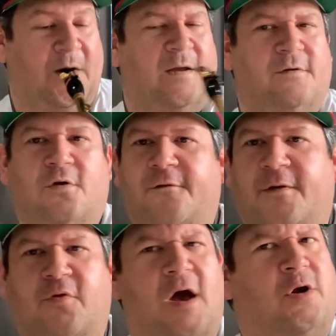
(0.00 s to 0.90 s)
No
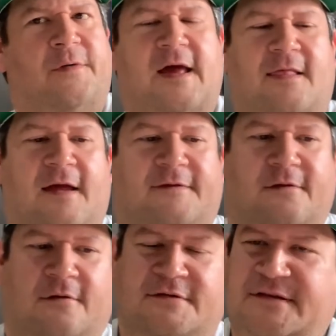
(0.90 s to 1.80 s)
vibrato on that last
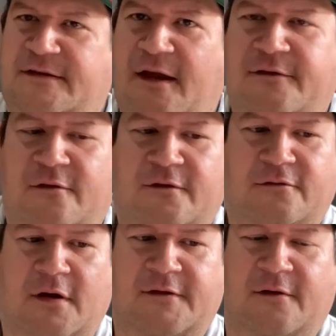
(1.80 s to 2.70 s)
note, just nice, good
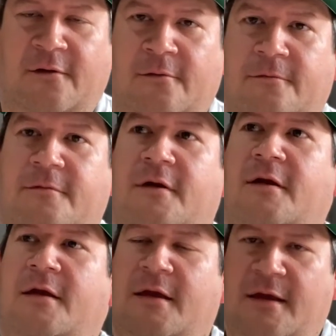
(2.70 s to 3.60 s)
straight tone
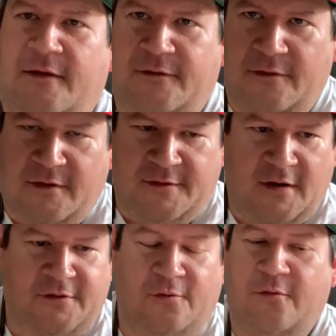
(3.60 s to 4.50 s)
until the
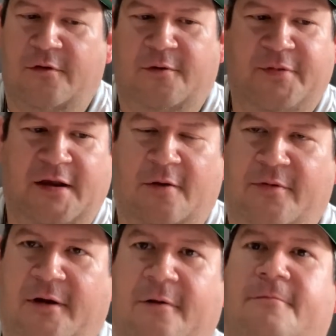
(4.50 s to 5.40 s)
conductor or your piano
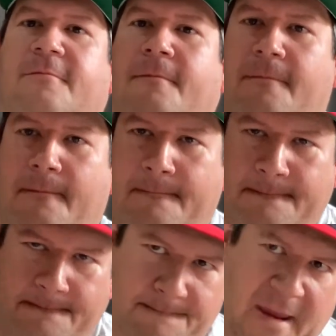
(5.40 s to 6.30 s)
player,
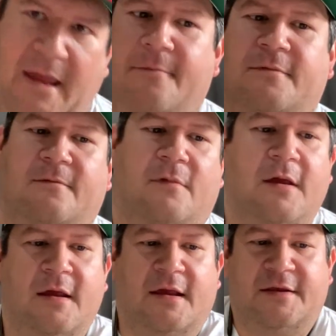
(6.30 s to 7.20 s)
bam,
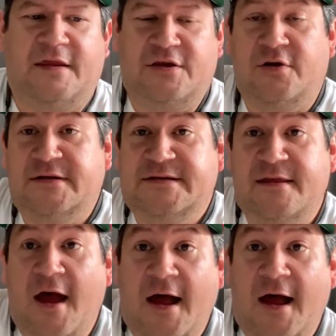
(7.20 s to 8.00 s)
and then you're into the